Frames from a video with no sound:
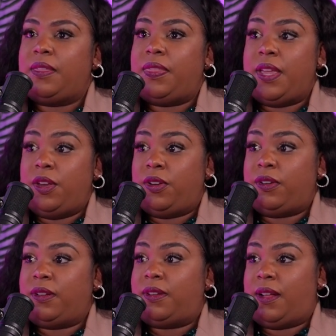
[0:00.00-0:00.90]

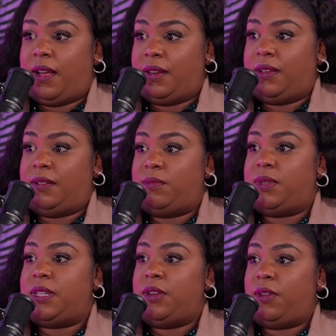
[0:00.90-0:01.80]
thinner
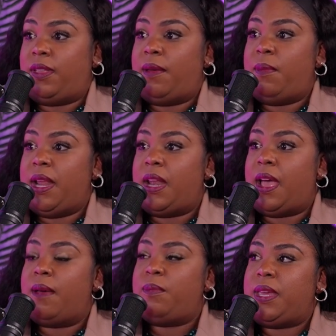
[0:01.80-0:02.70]
condoms, that may
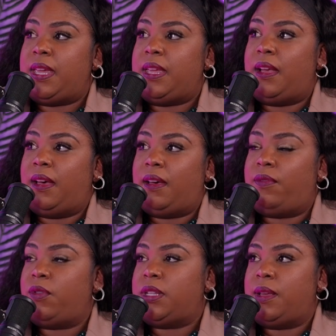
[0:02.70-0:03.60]
not be,
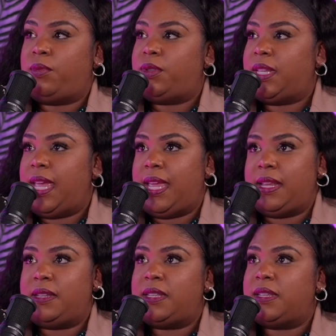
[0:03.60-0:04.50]
for example,
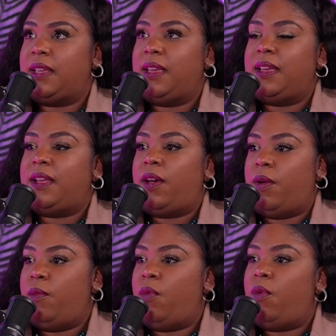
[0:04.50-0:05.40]
skins
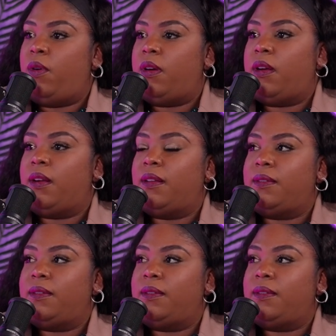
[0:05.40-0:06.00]
are more